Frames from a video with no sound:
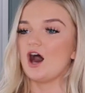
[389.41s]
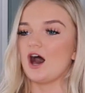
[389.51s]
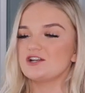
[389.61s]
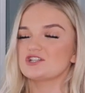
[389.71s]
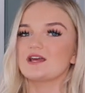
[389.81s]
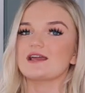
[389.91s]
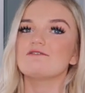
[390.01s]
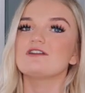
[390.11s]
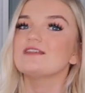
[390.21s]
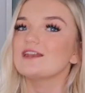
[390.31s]
I just like
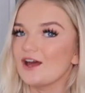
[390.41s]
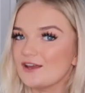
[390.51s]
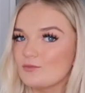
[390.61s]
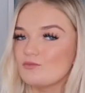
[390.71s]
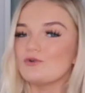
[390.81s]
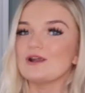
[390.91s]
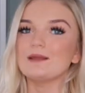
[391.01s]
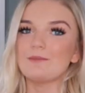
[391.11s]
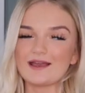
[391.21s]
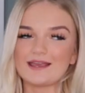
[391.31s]
everything like
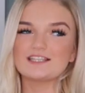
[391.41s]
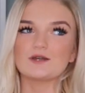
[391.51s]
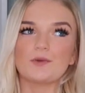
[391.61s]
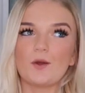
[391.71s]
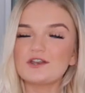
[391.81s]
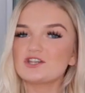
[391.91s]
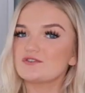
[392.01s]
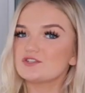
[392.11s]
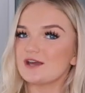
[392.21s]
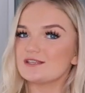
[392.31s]
really baggy, so I probably should
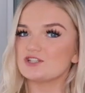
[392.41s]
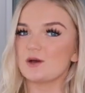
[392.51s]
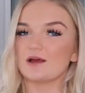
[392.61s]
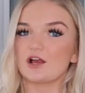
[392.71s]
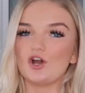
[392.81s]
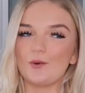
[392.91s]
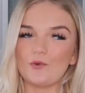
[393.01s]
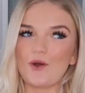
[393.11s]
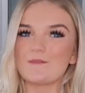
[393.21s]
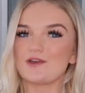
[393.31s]
have sized up like a
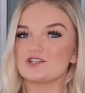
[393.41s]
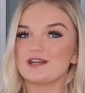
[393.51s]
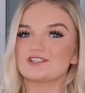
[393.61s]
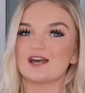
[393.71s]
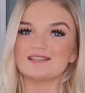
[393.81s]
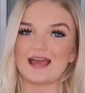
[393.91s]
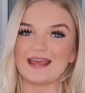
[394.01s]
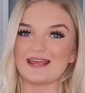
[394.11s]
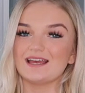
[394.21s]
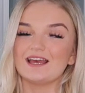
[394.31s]
couple. I'm usually a size
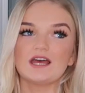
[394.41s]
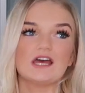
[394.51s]
8,